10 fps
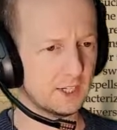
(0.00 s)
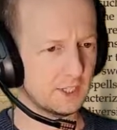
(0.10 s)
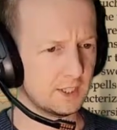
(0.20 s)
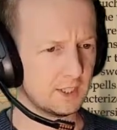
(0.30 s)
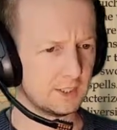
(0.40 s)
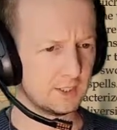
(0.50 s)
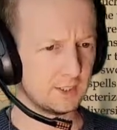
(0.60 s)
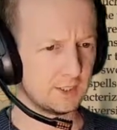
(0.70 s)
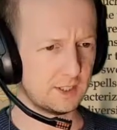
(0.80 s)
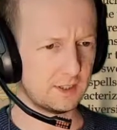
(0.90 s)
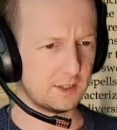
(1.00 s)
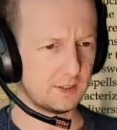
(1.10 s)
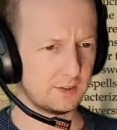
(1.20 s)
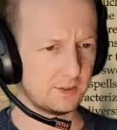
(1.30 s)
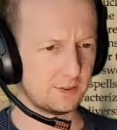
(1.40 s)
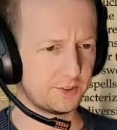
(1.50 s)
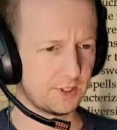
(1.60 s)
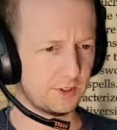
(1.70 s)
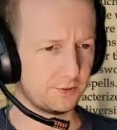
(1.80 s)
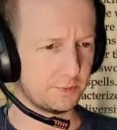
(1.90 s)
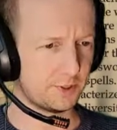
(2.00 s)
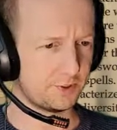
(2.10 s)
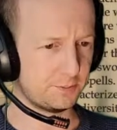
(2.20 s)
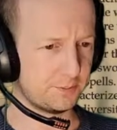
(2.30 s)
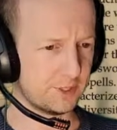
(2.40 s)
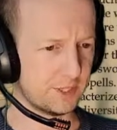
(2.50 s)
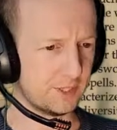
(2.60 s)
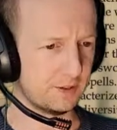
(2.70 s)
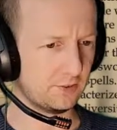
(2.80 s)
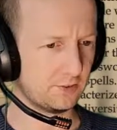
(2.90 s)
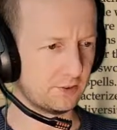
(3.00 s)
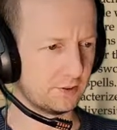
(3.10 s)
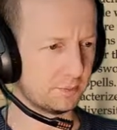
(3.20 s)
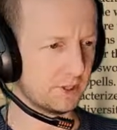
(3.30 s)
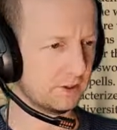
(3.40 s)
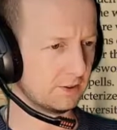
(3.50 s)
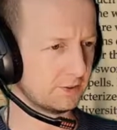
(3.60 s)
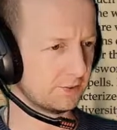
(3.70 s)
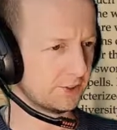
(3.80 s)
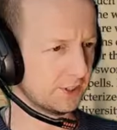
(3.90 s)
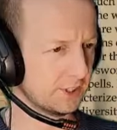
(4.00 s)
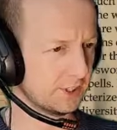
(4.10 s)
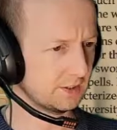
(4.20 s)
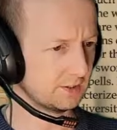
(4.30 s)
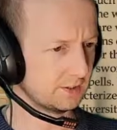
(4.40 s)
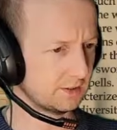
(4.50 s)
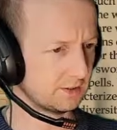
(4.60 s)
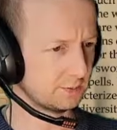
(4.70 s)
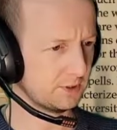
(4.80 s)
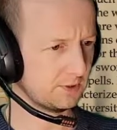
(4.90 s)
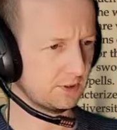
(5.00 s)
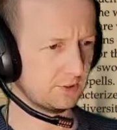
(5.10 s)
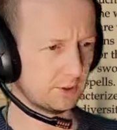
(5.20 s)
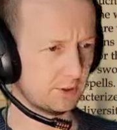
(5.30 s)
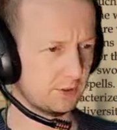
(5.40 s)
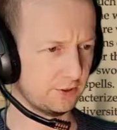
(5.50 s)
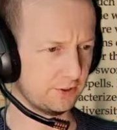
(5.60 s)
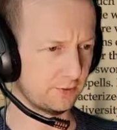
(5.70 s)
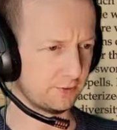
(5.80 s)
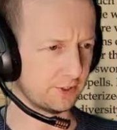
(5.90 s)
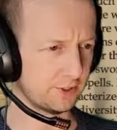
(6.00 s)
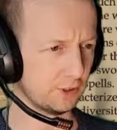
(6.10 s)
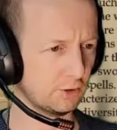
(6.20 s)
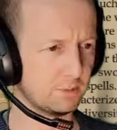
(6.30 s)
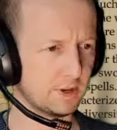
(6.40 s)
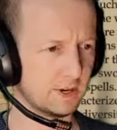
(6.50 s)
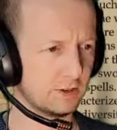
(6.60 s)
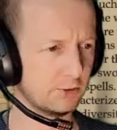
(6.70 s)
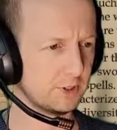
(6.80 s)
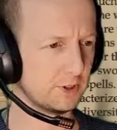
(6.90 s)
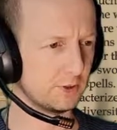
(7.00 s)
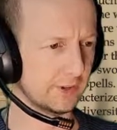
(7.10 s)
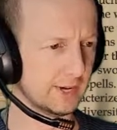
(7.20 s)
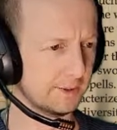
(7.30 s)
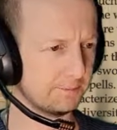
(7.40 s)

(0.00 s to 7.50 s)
Does it tell us much about his appearance here? Species, so he's definitely a human male, we know that.